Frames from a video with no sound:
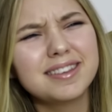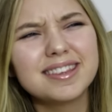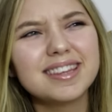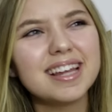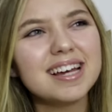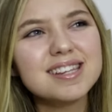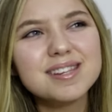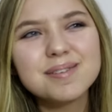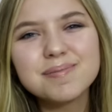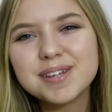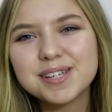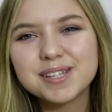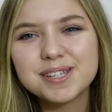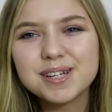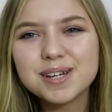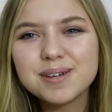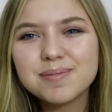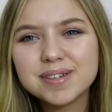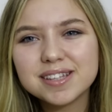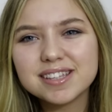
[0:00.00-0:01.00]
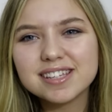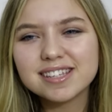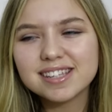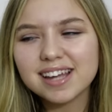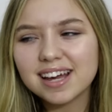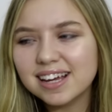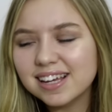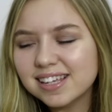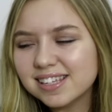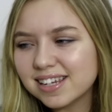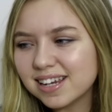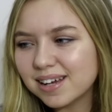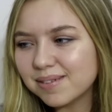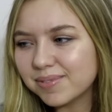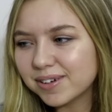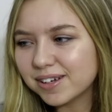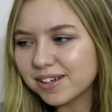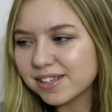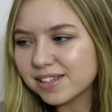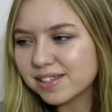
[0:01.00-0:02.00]
That's a bit stupid to say, isn't it?
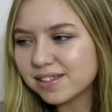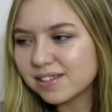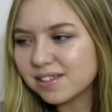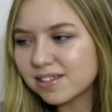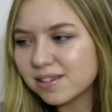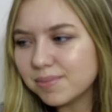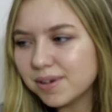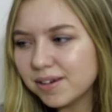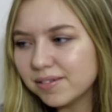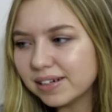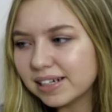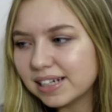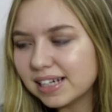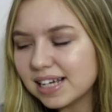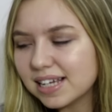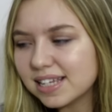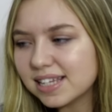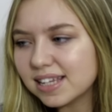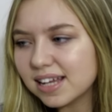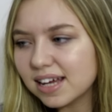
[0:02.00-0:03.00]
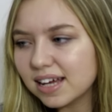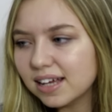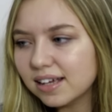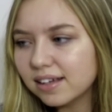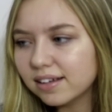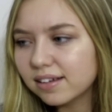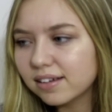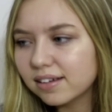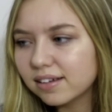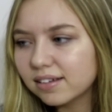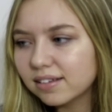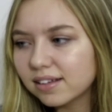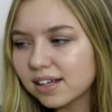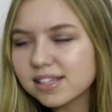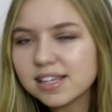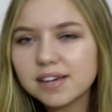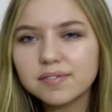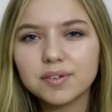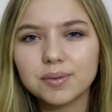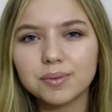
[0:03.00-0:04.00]
Because to be realistic,
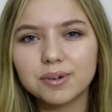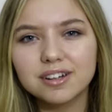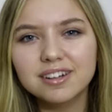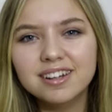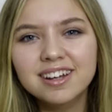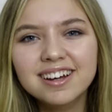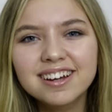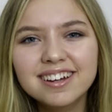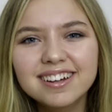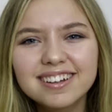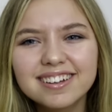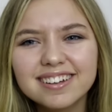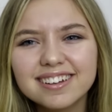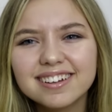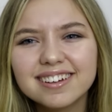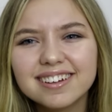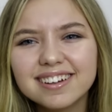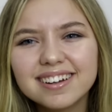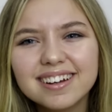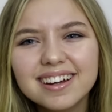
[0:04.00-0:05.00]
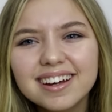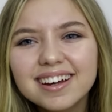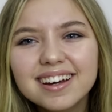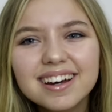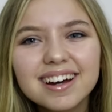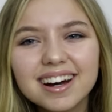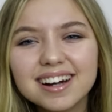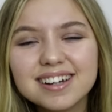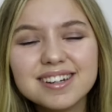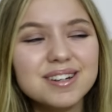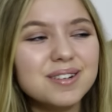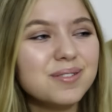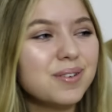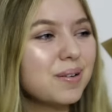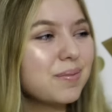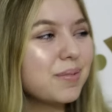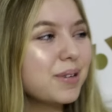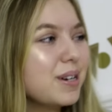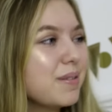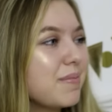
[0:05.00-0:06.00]
that's everyone. I don't know what
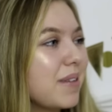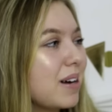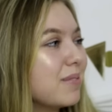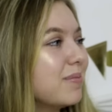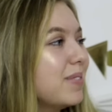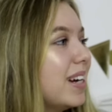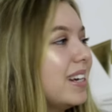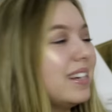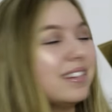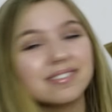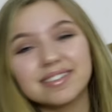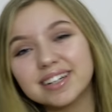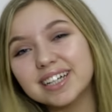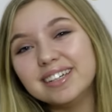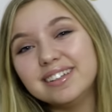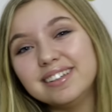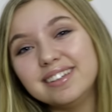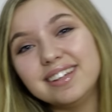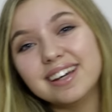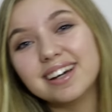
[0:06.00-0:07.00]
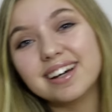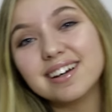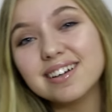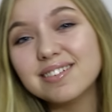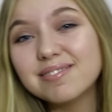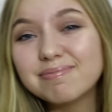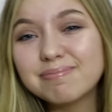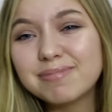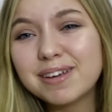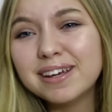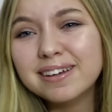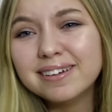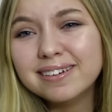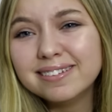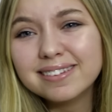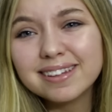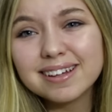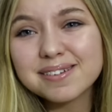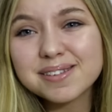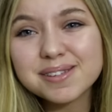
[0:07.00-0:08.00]
I'm on about, but anyway, yeah,
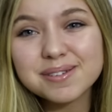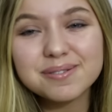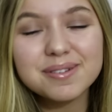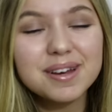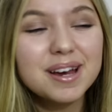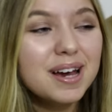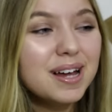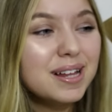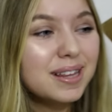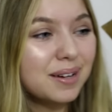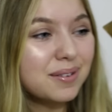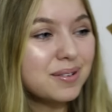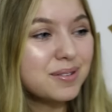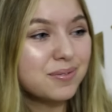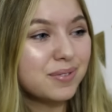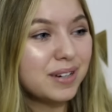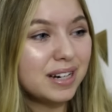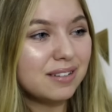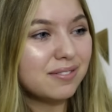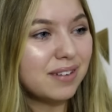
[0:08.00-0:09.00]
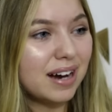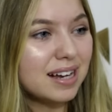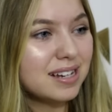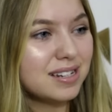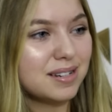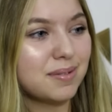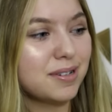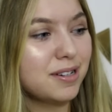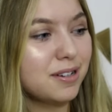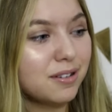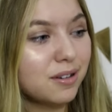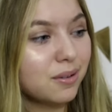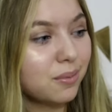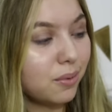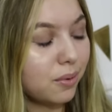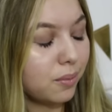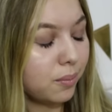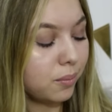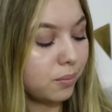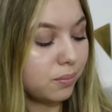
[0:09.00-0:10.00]
that was really random. I don't
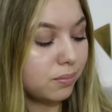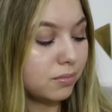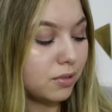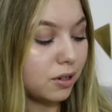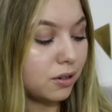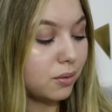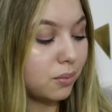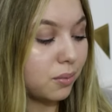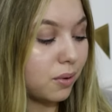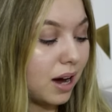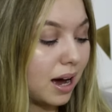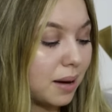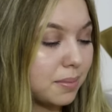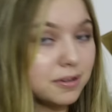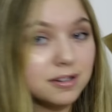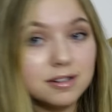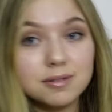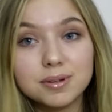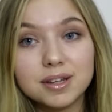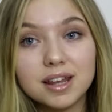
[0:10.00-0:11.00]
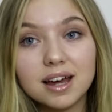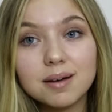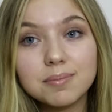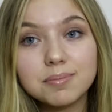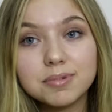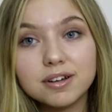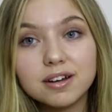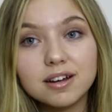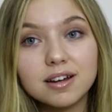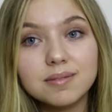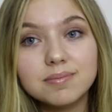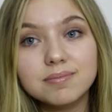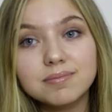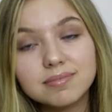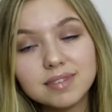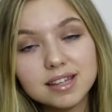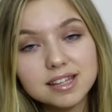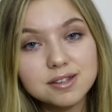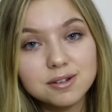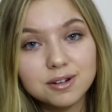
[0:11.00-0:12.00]
know what happened with that, but
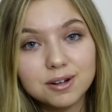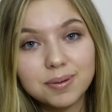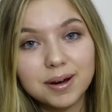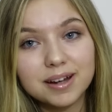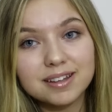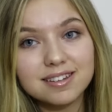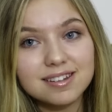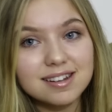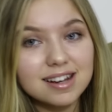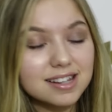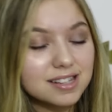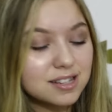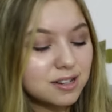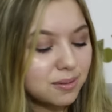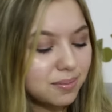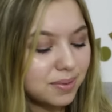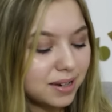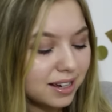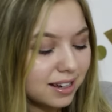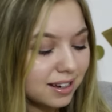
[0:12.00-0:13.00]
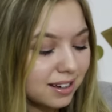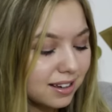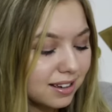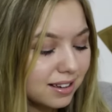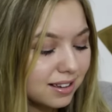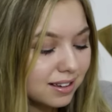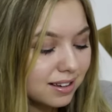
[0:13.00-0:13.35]
let's talk about the next topic.